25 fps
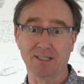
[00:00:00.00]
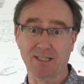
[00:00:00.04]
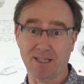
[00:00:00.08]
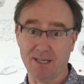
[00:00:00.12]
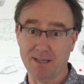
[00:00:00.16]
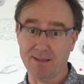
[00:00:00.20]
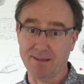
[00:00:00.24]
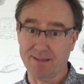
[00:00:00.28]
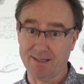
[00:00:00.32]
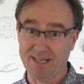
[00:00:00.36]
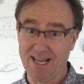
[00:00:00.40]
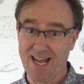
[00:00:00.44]
and
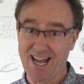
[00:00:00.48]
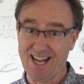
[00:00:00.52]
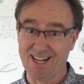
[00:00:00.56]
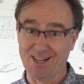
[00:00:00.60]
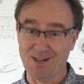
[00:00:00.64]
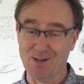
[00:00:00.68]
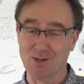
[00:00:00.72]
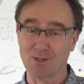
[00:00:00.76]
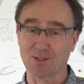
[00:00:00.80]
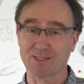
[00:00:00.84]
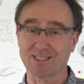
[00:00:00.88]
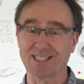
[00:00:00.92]
Ethan
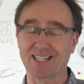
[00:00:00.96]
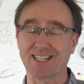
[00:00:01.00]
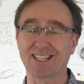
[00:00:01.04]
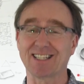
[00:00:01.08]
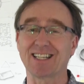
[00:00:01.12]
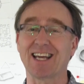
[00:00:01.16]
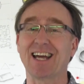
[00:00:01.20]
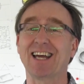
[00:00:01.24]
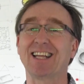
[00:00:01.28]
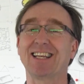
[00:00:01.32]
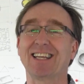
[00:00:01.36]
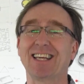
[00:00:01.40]
Hancock
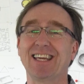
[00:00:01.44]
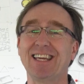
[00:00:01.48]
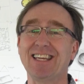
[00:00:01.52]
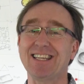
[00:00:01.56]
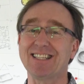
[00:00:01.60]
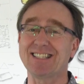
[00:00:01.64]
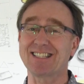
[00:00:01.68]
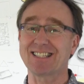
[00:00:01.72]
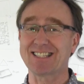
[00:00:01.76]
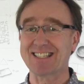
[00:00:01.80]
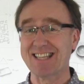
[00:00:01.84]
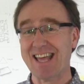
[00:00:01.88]
did, and
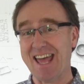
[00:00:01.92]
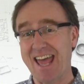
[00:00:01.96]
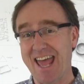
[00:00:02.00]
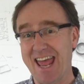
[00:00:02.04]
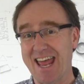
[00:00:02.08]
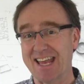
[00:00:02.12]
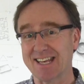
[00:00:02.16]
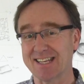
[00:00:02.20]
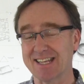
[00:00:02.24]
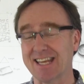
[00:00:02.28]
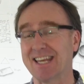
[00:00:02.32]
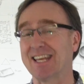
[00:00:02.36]
he
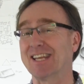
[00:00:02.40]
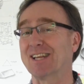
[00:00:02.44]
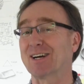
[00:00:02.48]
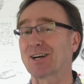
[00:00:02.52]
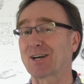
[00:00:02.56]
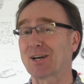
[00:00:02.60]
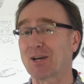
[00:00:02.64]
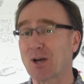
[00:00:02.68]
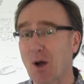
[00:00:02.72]
said in a